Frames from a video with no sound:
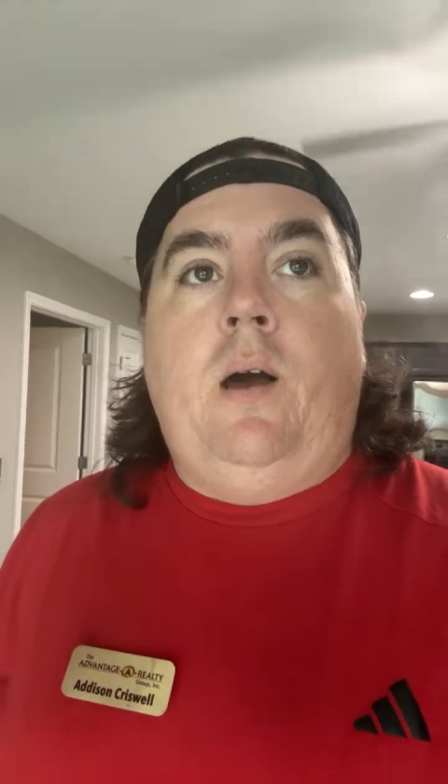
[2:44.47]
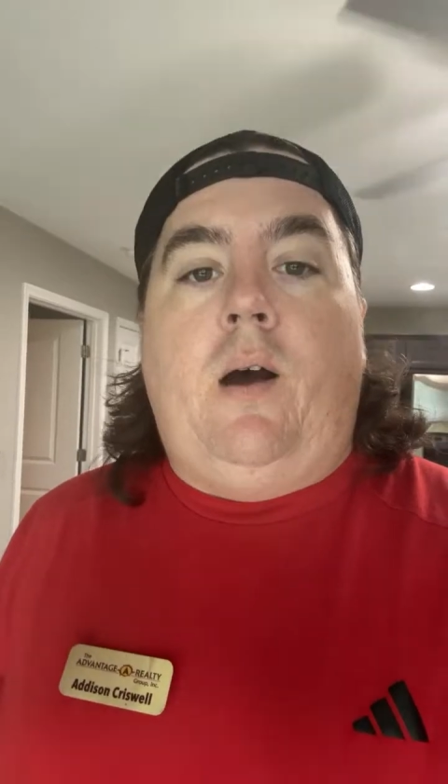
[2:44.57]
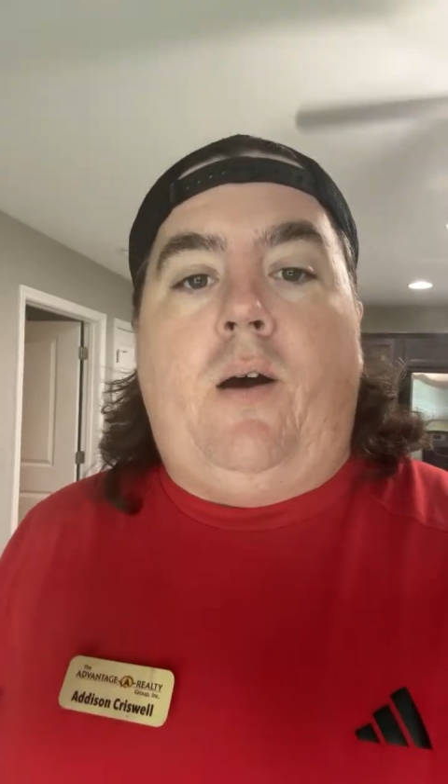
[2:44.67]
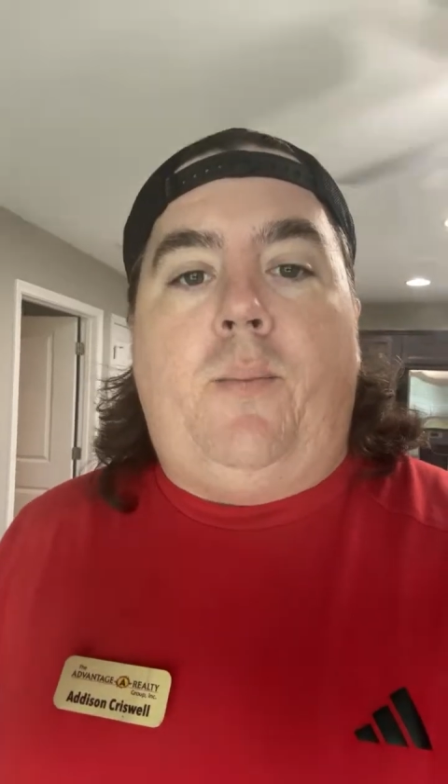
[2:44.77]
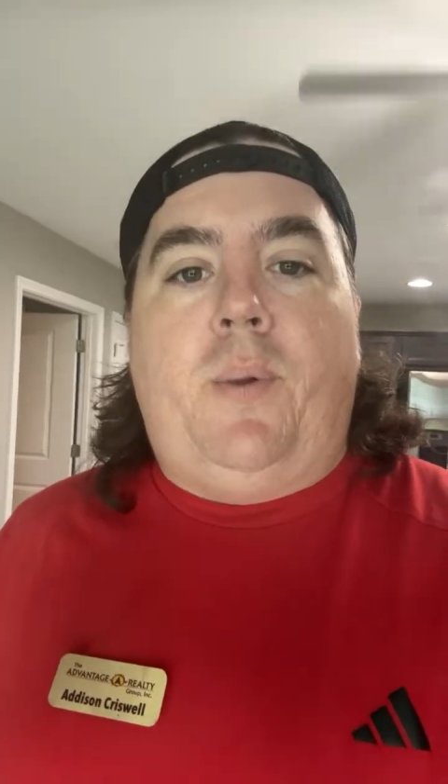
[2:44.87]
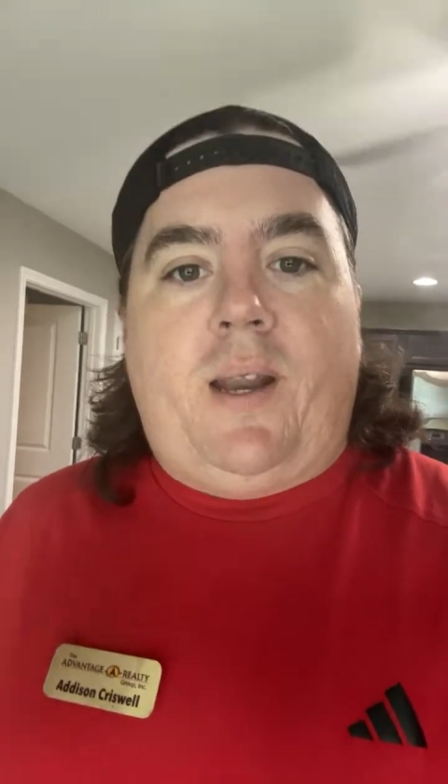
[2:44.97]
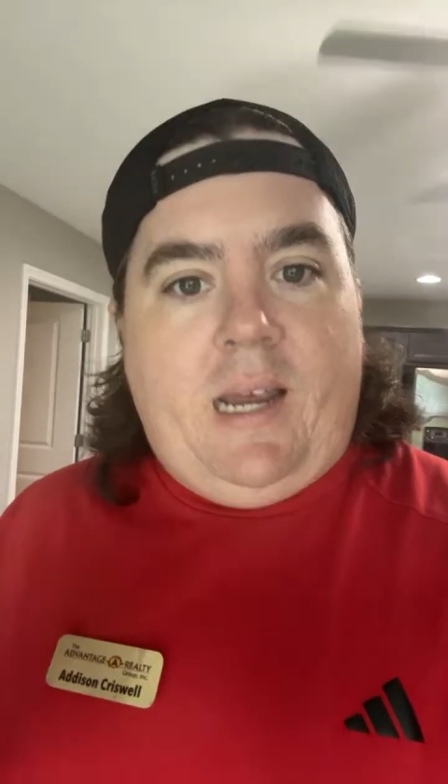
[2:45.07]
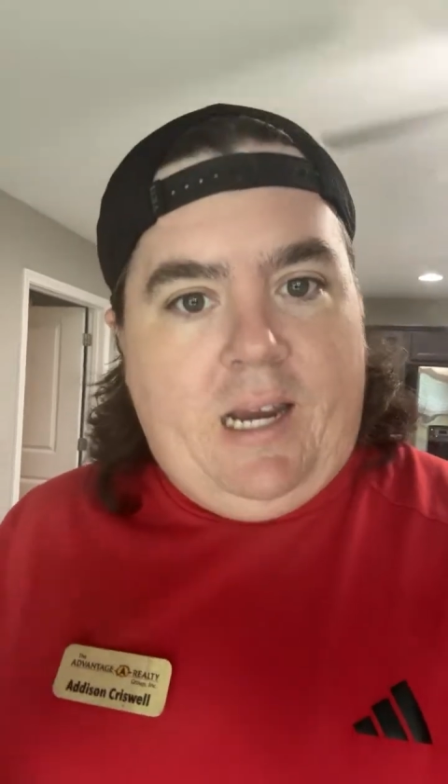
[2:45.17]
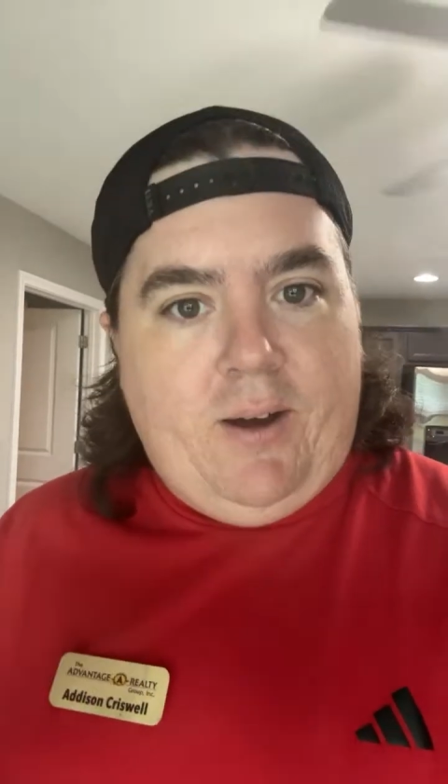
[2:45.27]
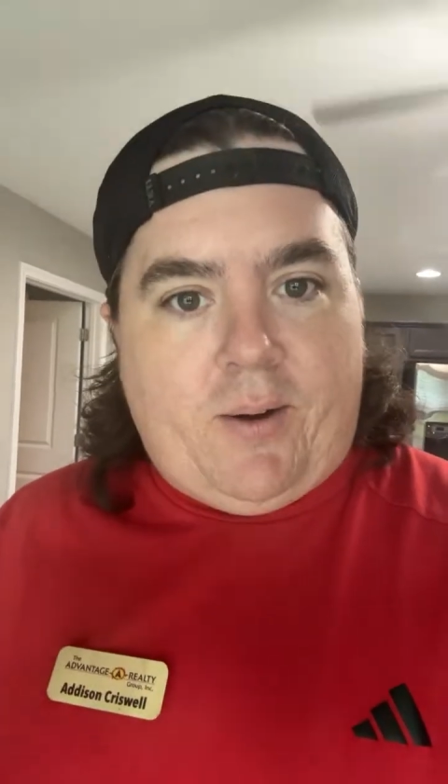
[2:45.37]
But
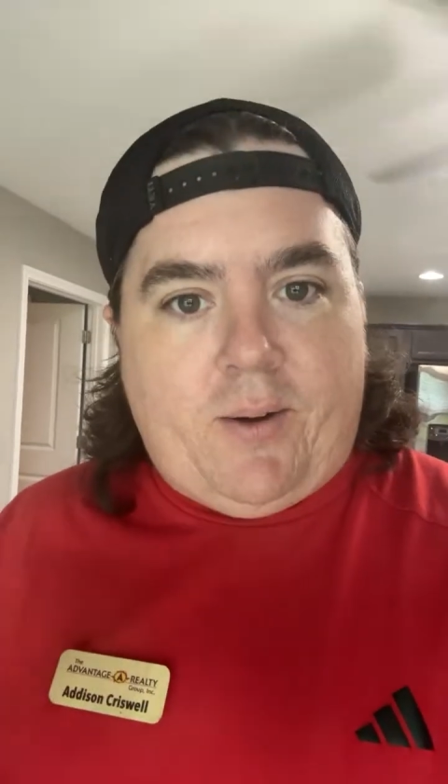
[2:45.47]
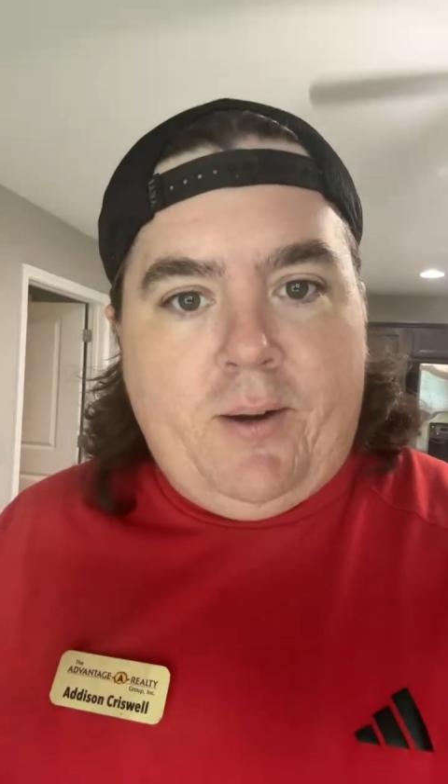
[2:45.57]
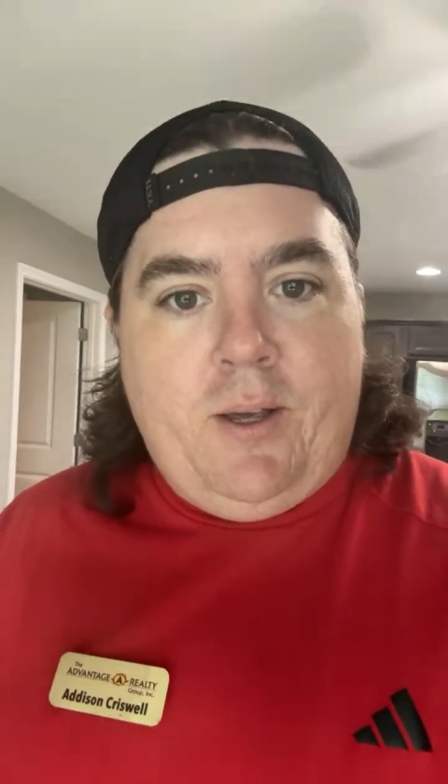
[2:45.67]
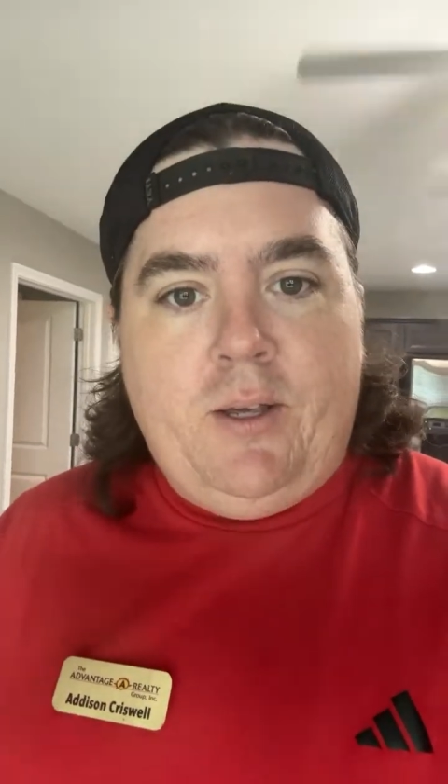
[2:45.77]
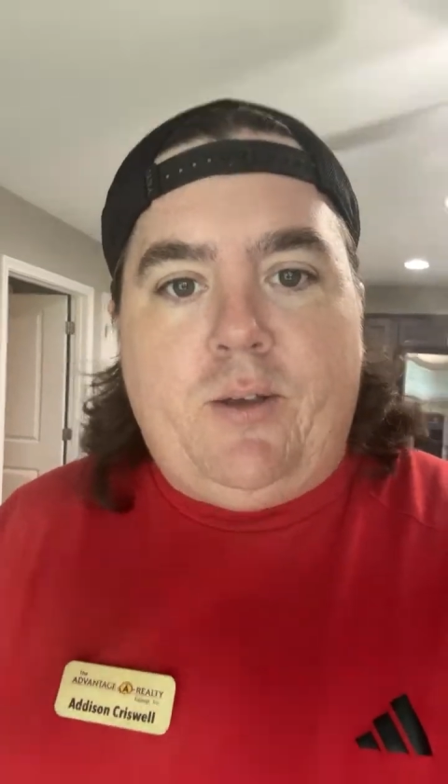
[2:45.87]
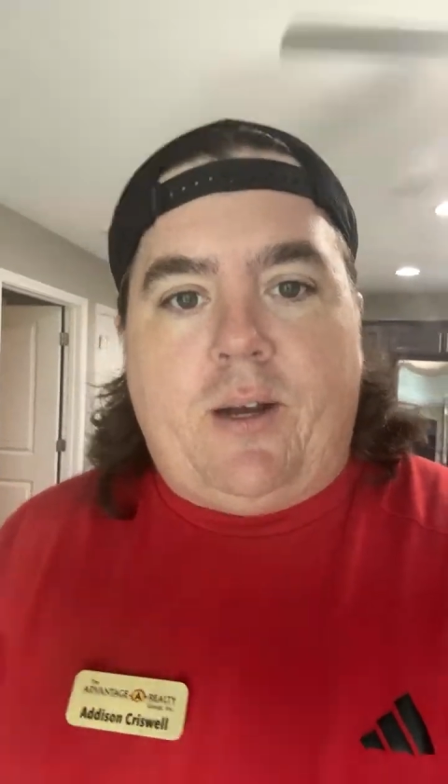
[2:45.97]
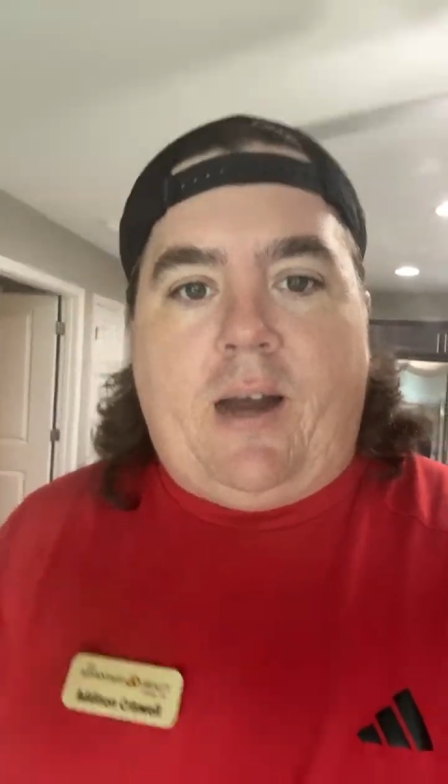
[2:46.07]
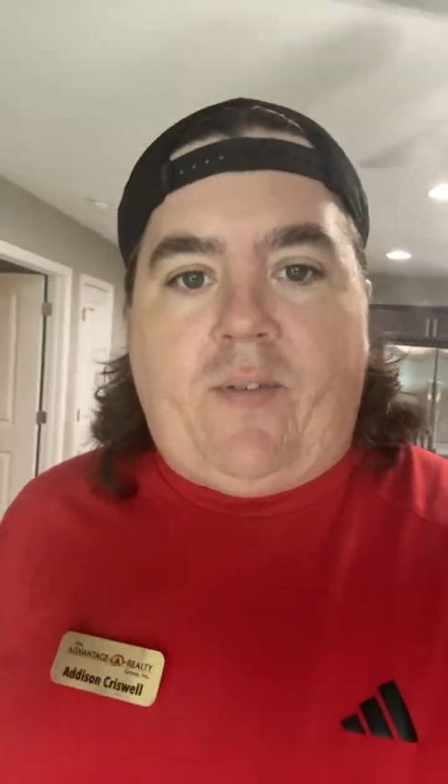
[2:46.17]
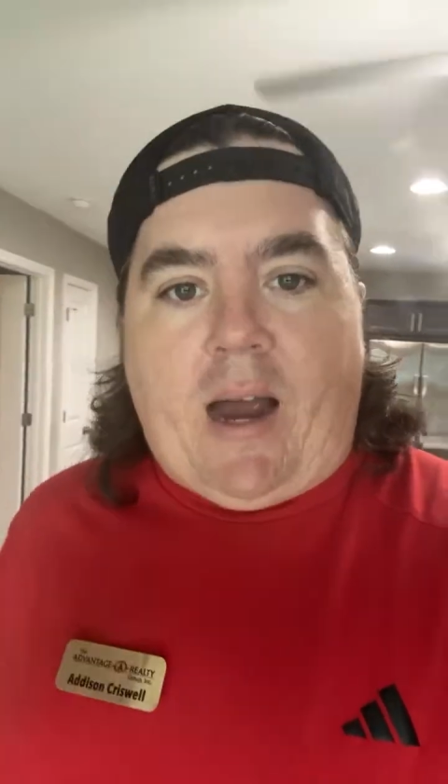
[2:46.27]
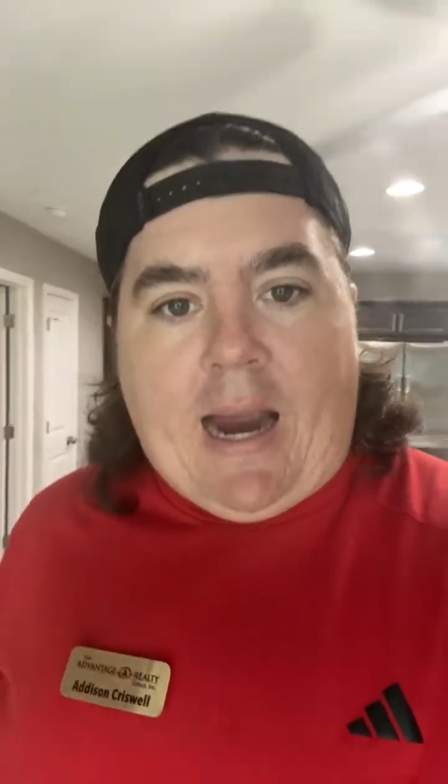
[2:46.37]
here you could
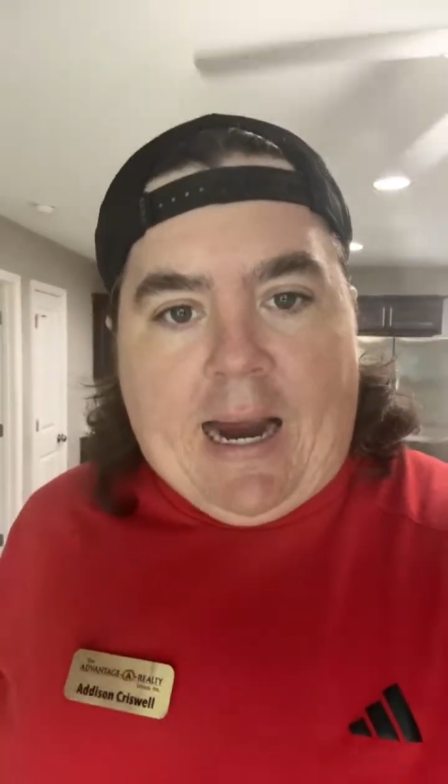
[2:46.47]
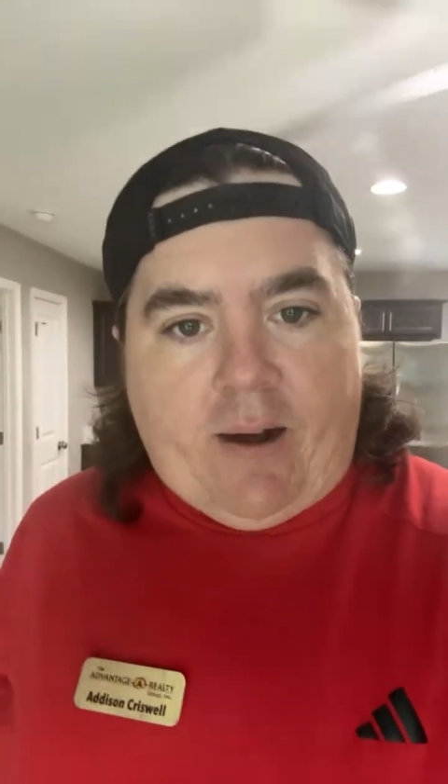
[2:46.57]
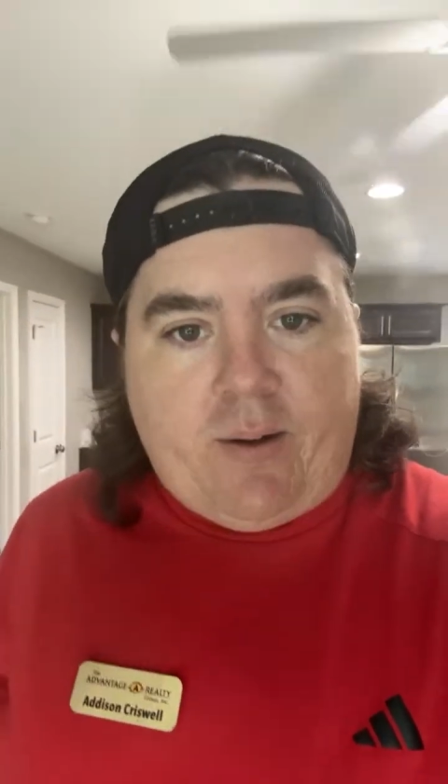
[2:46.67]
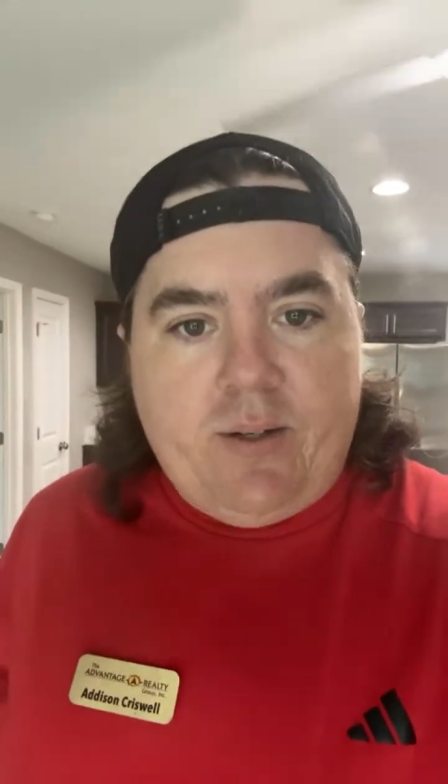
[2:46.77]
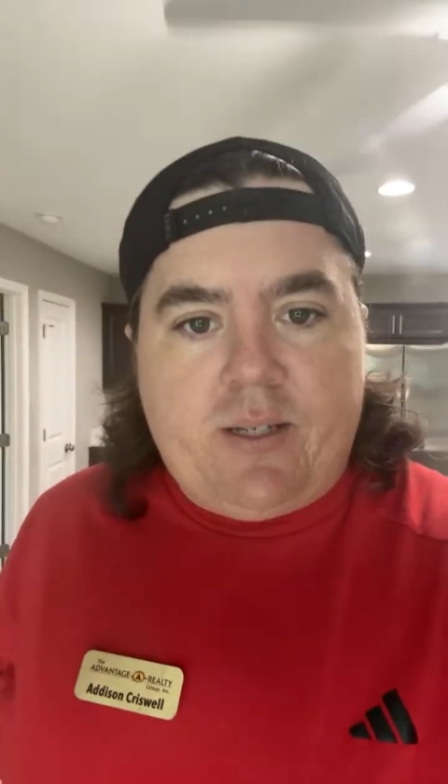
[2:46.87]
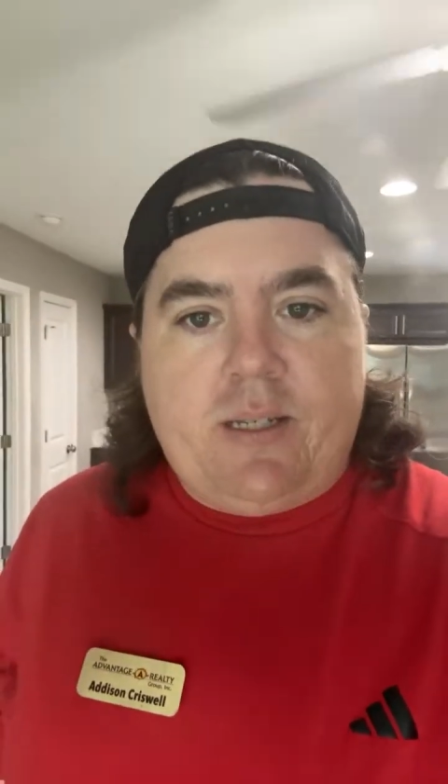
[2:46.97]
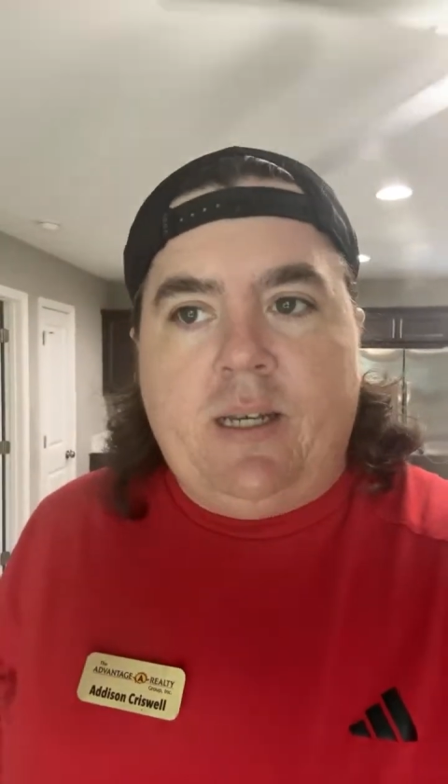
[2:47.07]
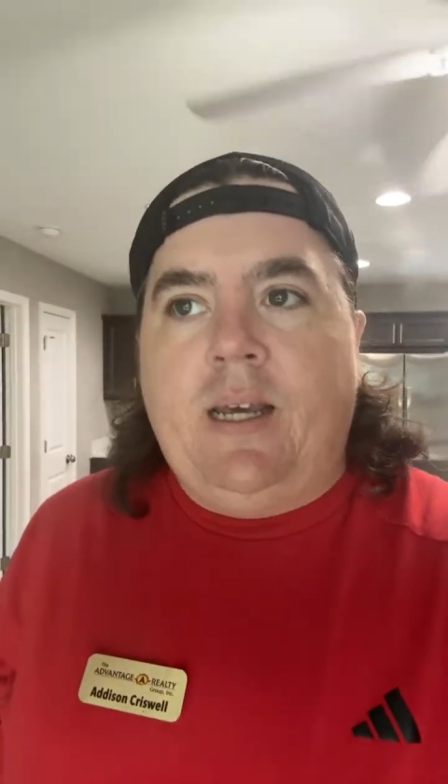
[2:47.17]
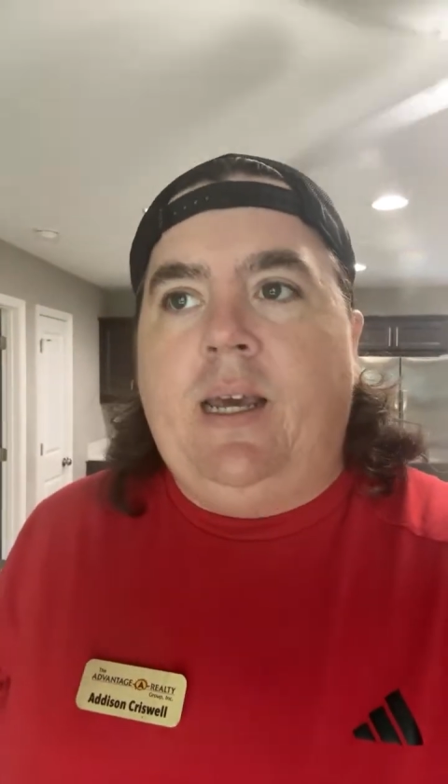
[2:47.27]
have a house